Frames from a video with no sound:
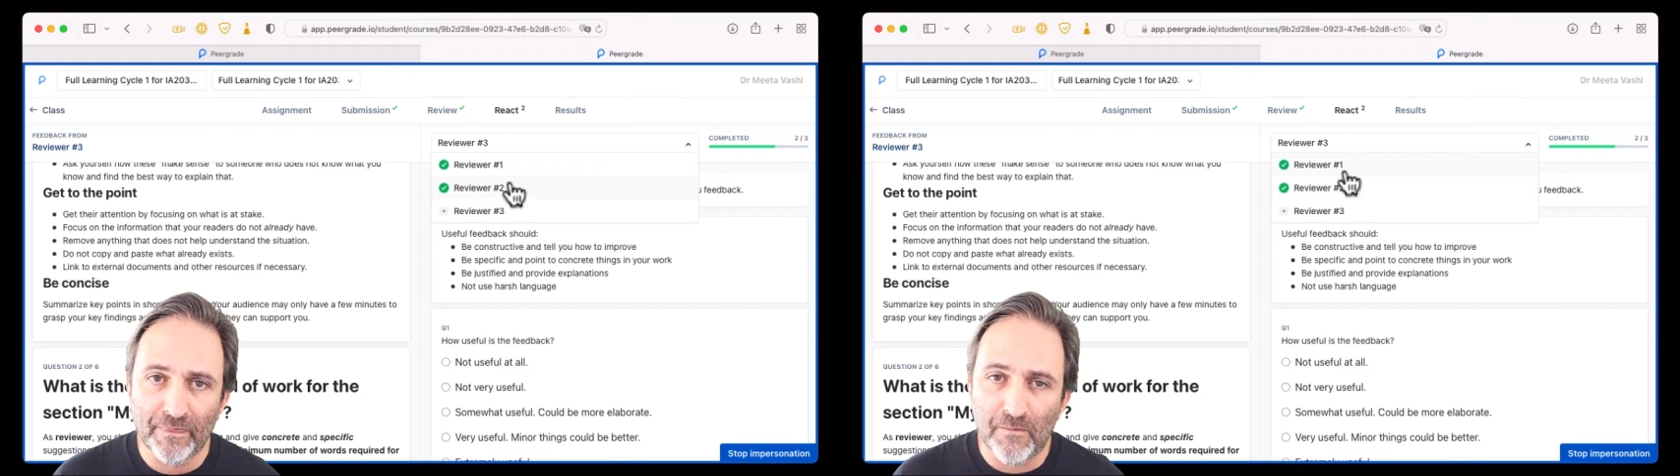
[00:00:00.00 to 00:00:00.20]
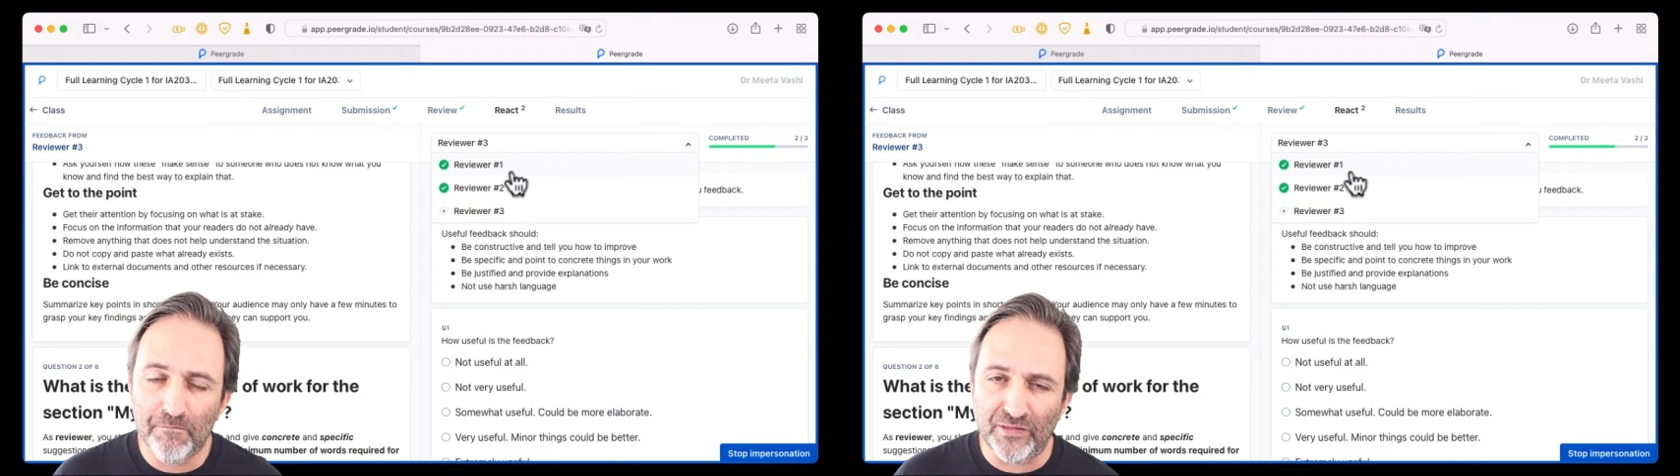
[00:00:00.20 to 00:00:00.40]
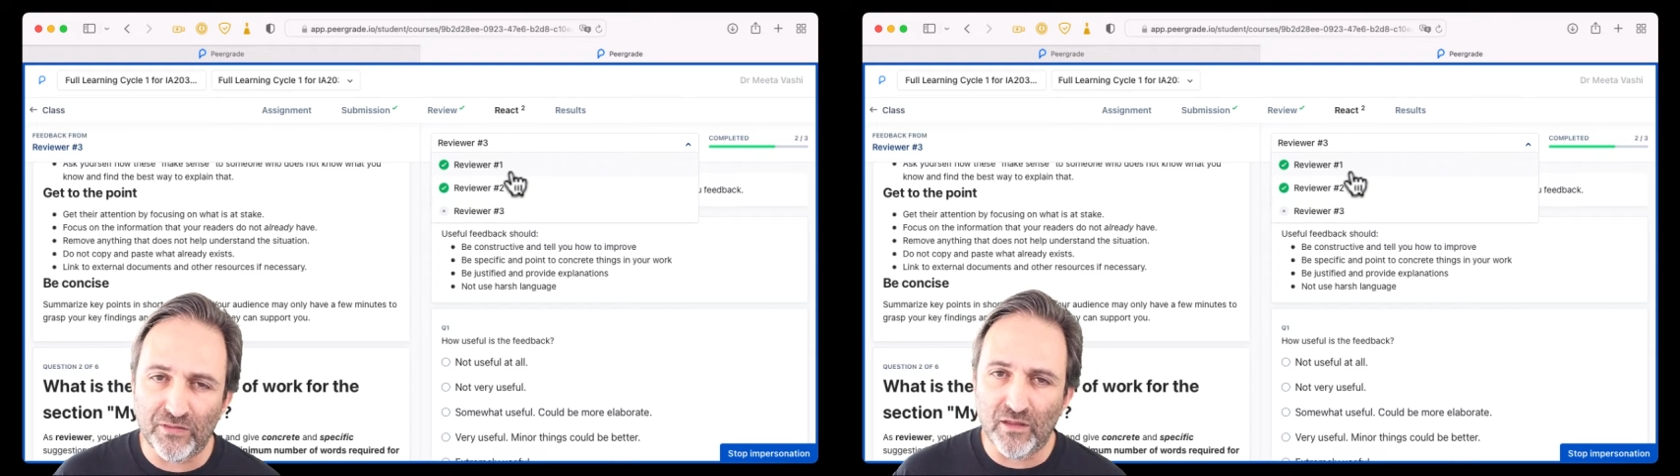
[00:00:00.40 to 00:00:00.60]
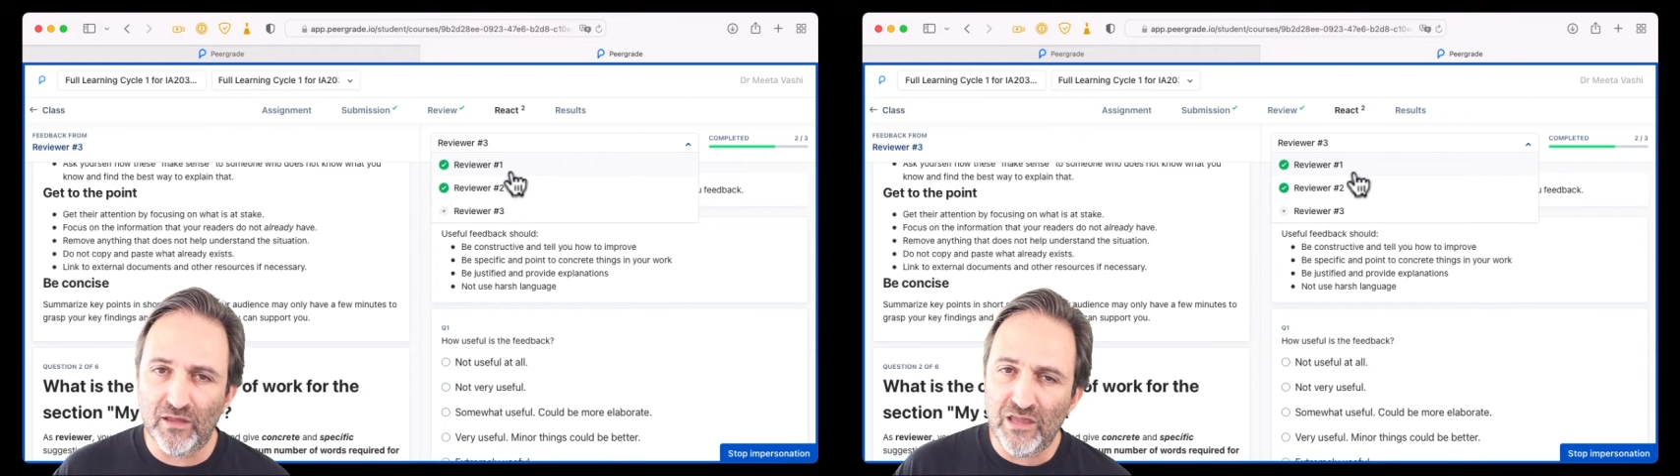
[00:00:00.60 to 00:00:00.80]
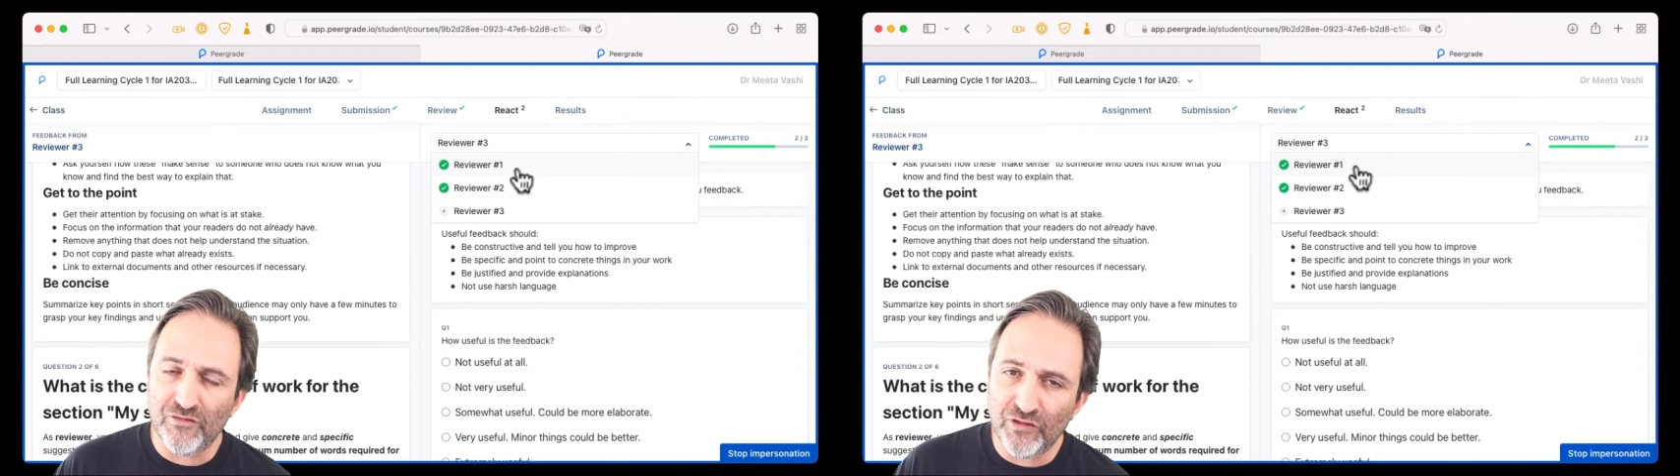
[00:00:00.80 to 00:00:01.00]
But
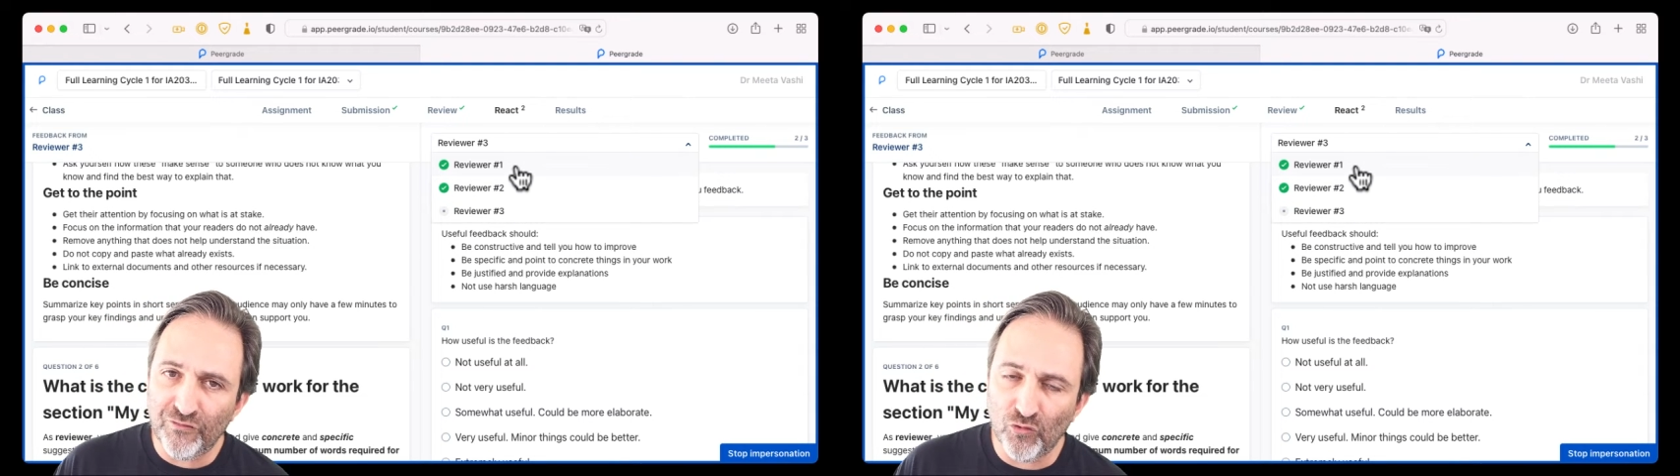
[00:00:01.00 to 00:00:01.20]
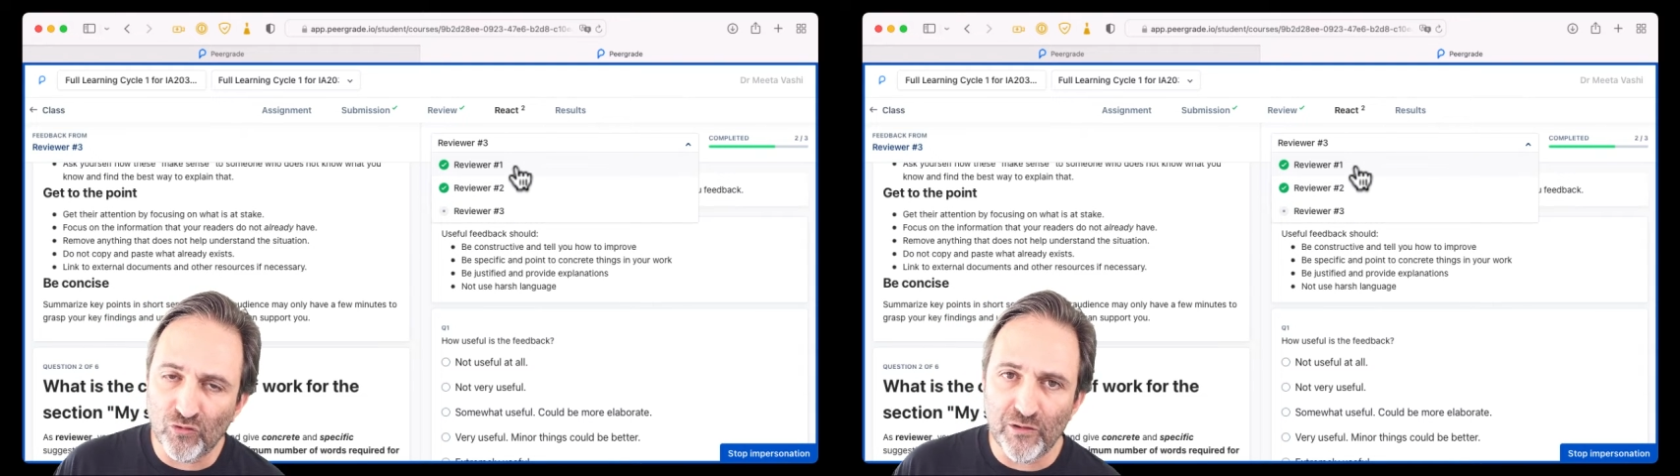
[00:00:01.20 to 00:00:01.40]
even if you only